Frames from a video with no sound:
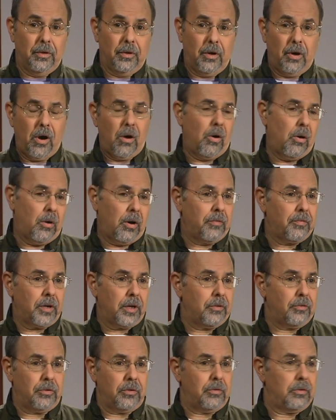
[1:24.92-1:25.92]
Oh, I've
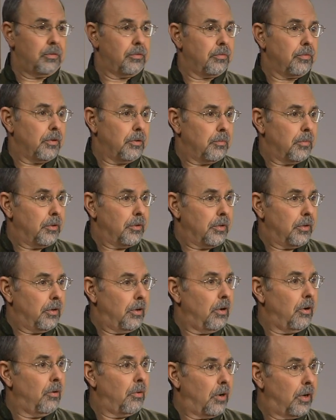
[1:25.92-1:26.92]
got 2 to 3 million.
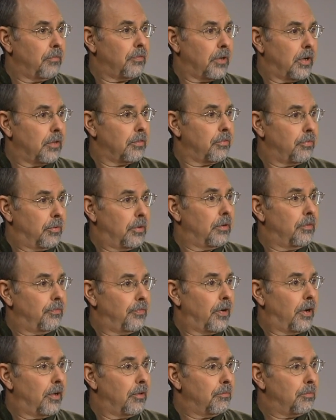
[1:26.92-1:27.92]
Oh, I've got 3 to
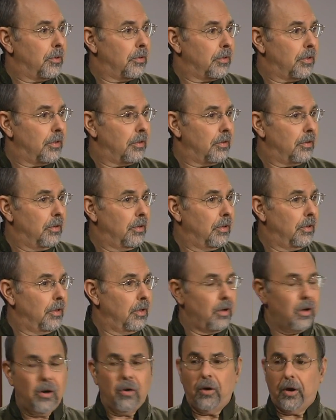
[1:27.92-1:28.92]
5 million.
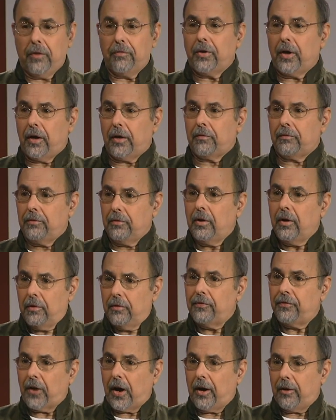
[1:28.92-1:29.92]
Oh, I've got
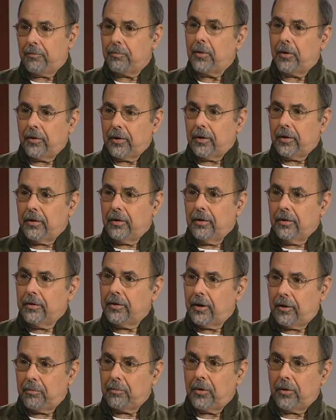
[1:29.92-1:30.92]
5 million,
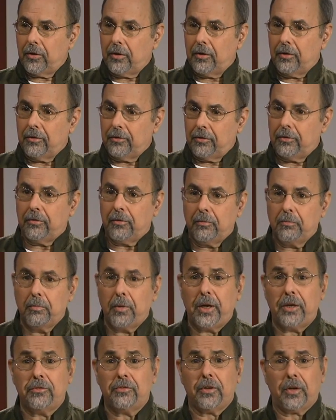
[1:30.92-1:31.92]
10 million. It's
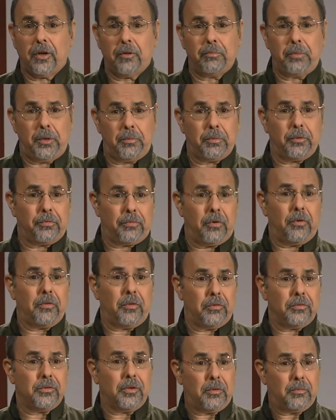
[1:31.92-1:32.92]
amazing how people throw
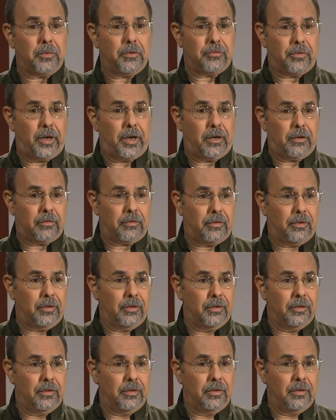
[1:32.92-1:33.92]
those numbers out.
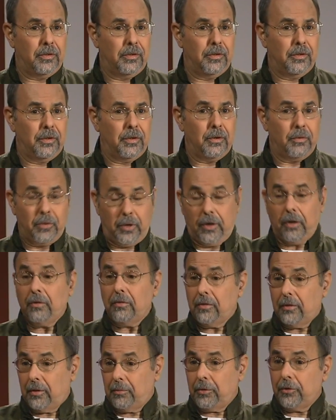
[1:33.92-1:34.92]
Well,
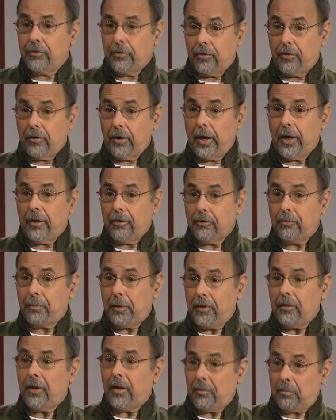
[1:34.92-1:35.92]
let me show you how to
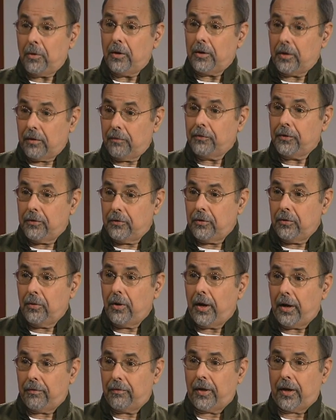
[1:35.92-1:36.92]
spend that money if you do
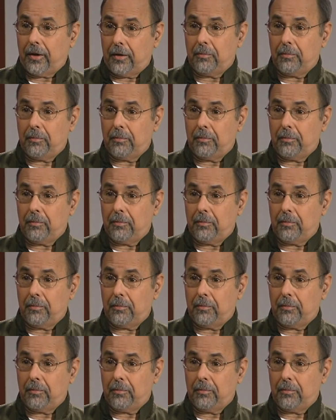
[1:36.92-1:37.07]
have that